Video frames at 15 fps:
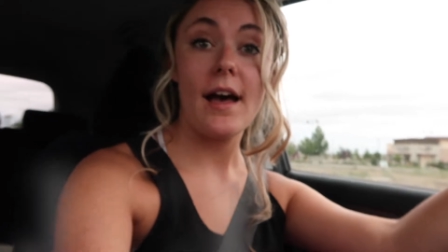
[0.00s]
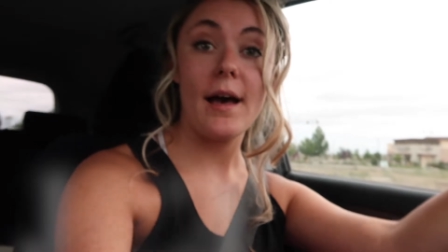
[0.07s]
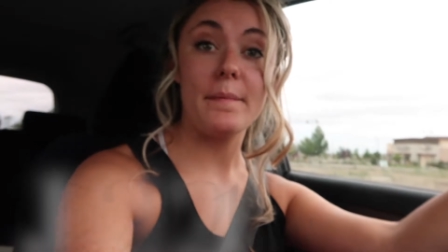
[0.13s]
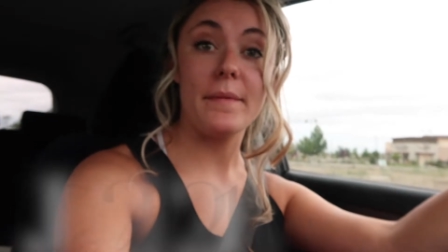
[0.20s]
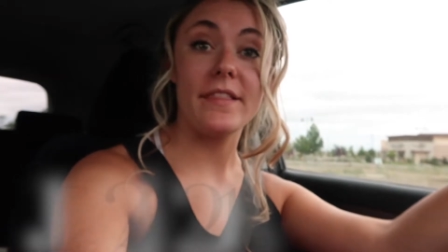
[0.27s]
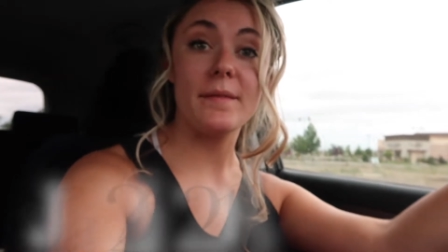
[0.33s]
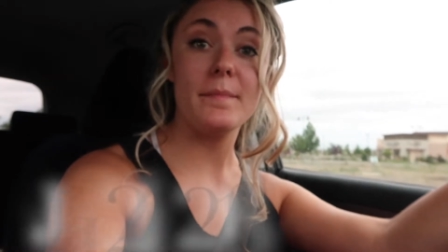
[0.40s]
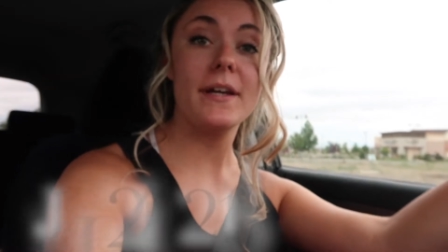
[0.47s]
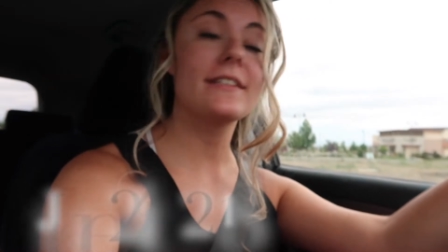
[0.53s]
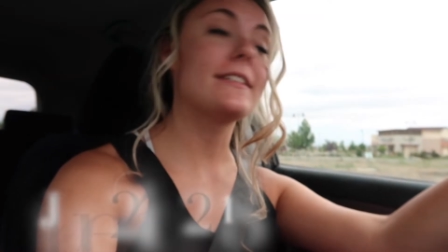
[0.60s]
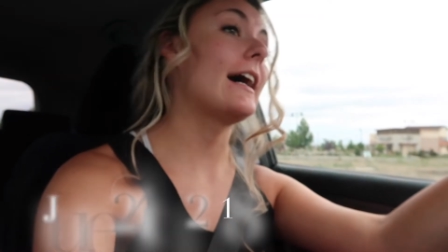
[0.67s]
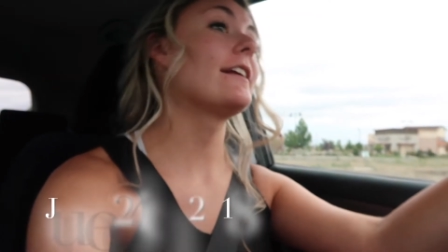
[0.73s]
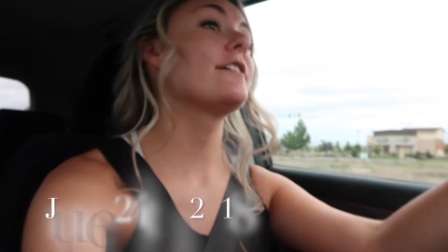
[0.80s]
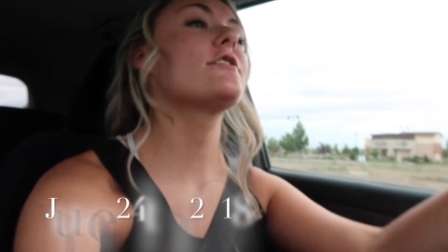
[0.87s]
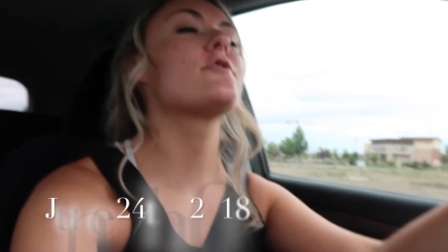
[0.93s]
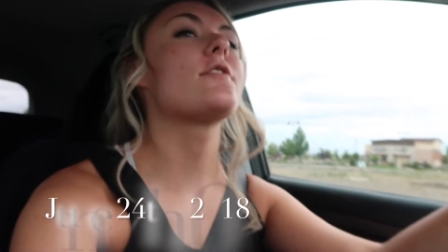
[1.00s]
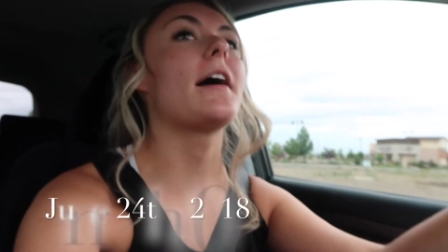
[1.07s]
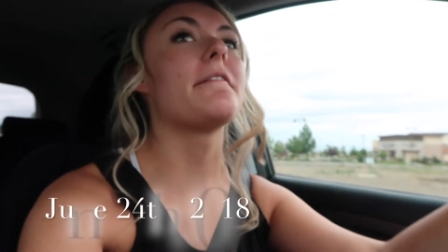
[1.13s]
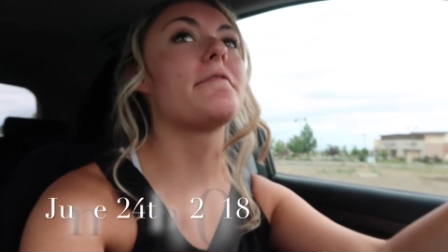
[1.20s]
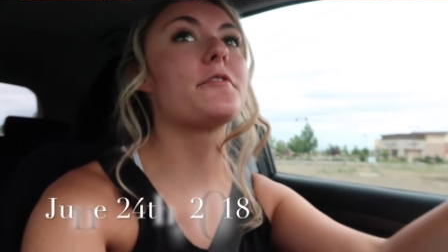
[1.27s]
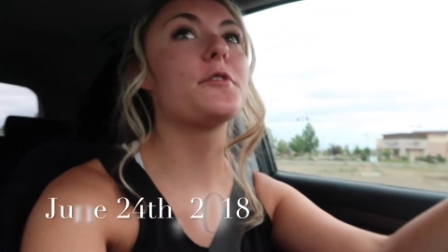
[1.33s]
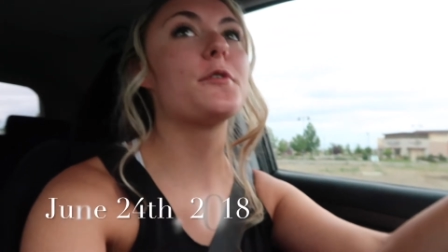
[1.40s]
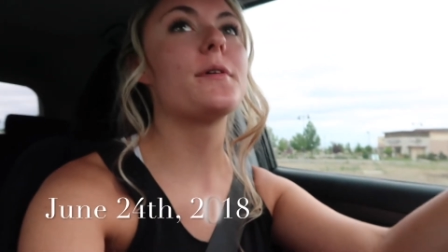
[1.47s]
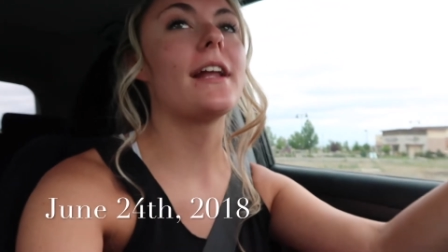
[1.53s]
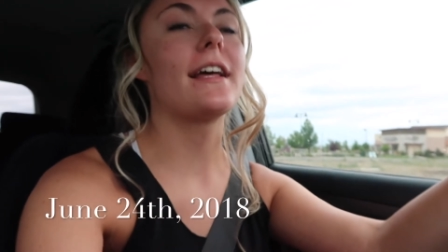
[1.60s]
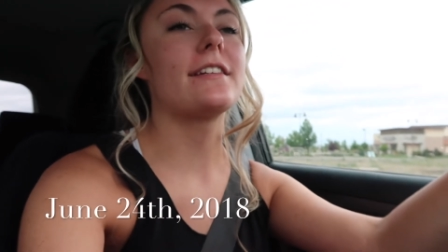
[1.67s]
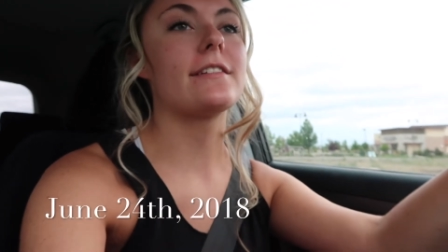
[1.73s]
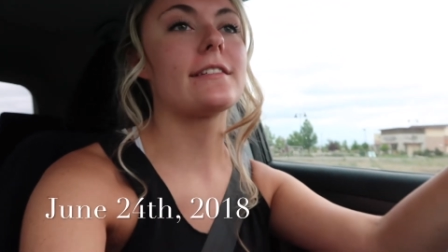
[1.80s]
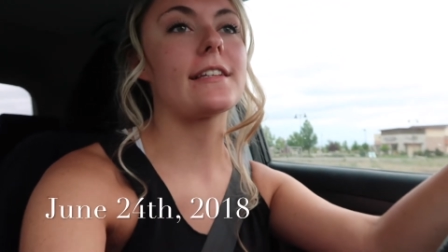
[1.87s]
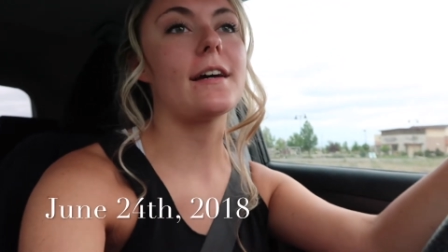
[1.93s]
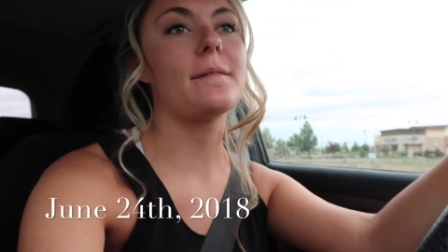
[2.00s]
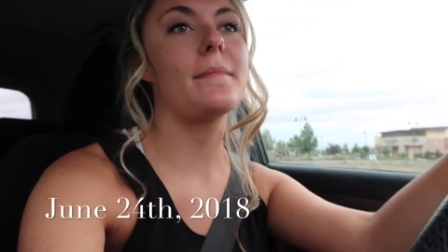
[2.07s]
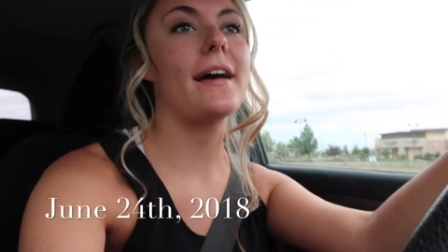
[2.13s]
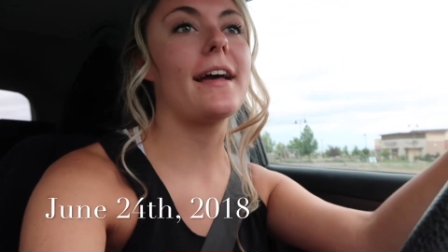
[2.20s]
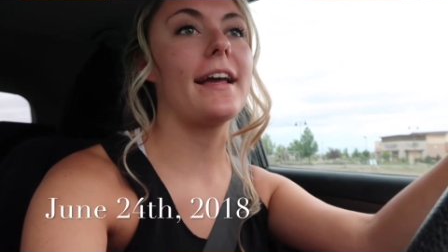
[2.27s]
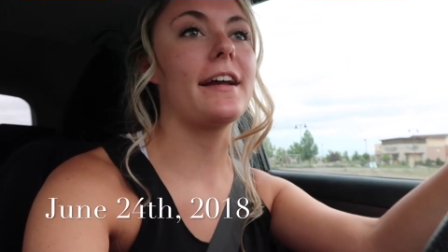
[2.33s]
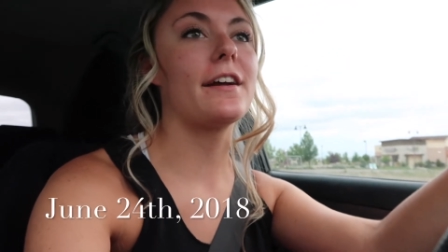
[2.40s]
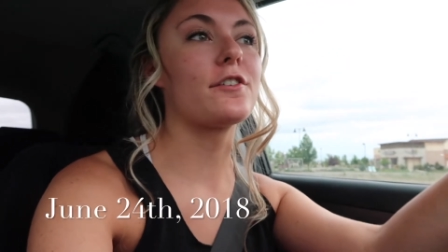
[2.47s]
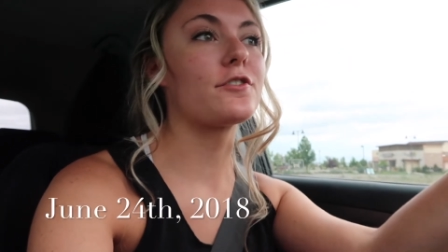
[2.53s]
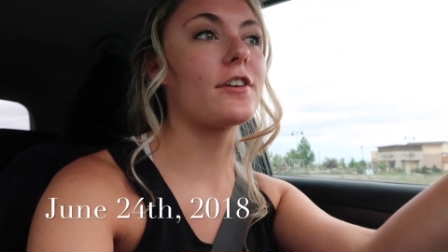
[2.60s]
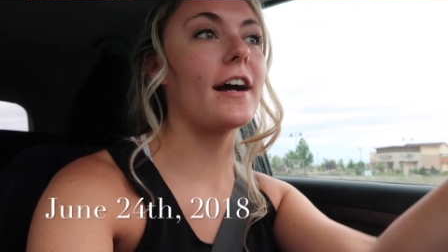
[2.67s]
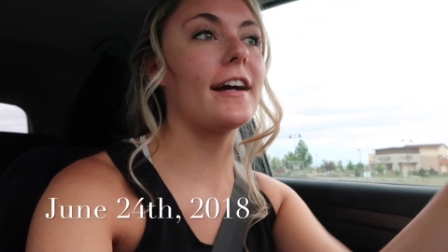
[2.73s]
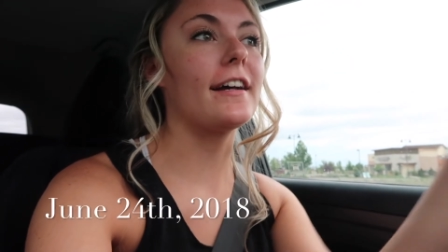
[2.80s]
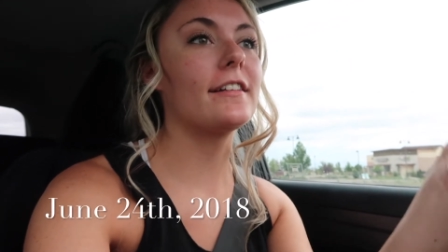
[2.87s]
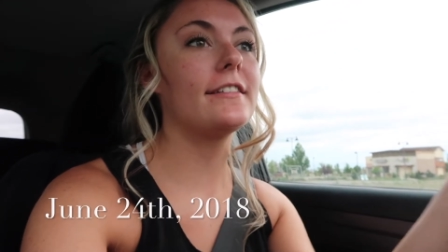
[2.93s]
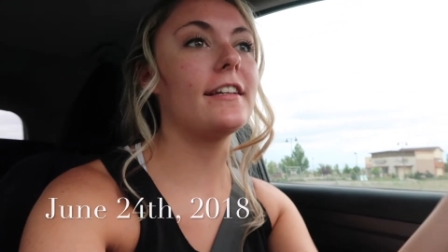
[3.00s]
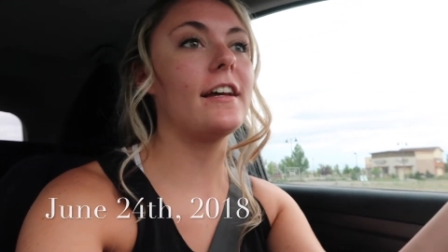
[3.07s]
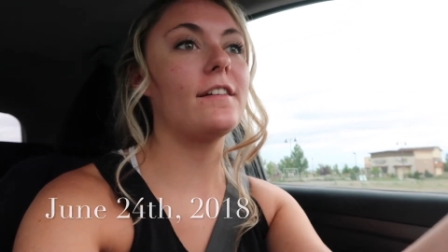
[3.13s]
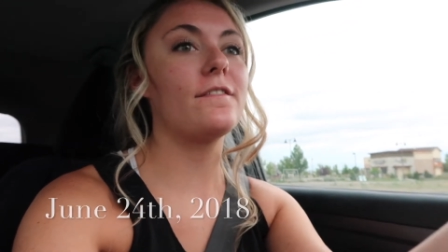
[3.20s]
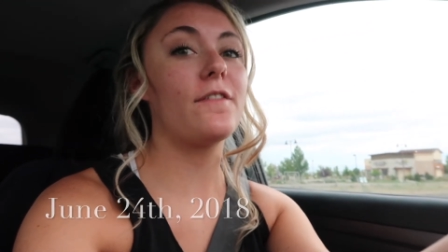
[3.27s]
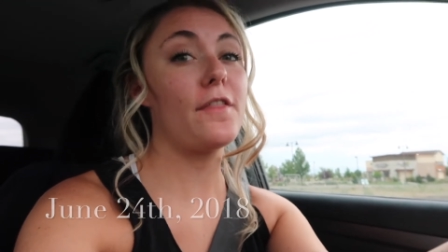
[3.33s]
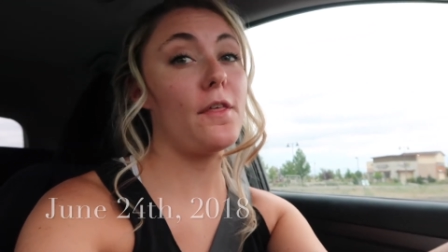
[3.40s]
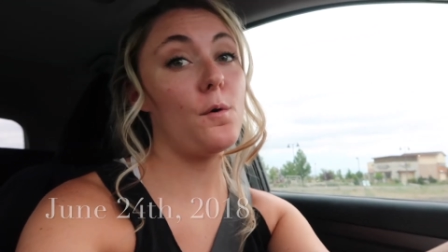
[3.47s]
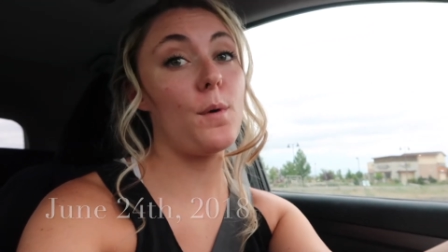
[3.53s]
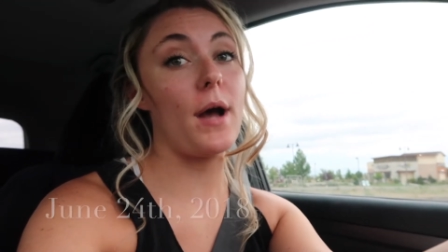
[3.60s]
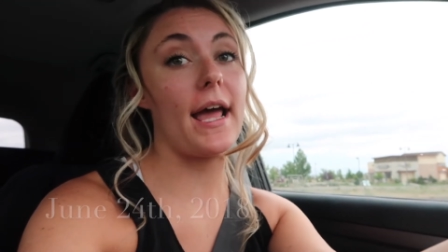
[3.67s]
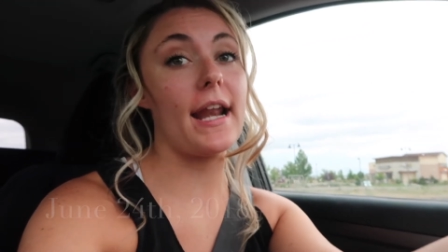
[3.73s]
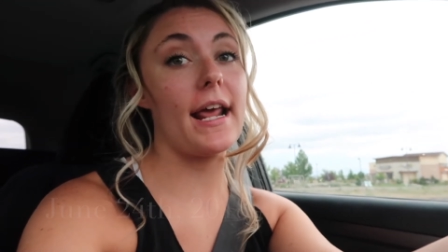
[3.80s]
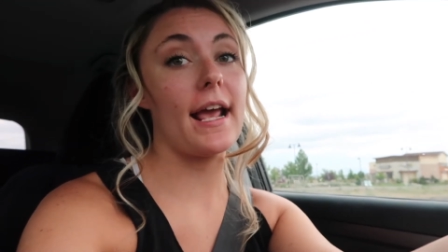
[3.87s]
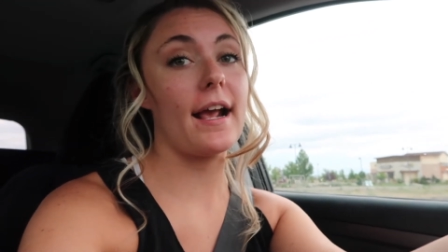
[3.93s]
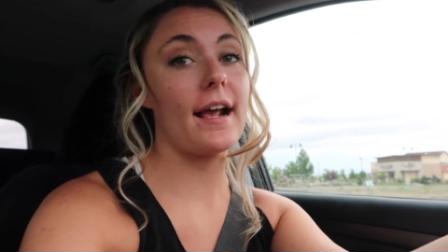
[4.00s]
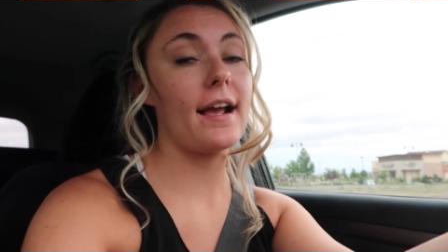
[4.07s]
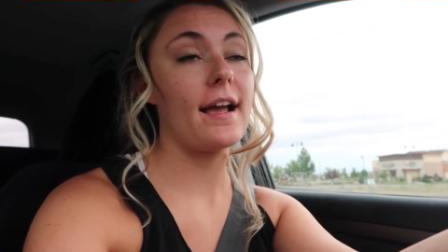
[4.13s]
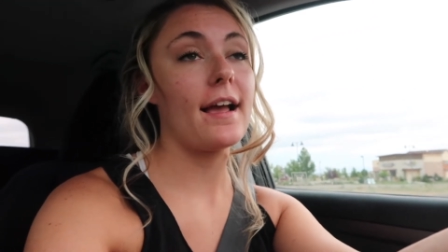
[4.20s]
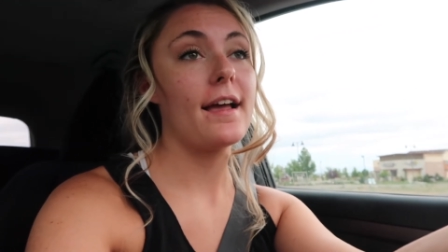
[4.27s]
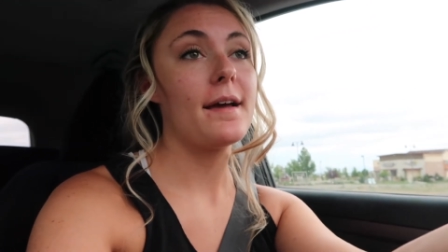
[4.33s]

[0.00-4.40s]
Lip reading: I'm in the McDonald's drive-thru and I just got my hair trial done for the wedding,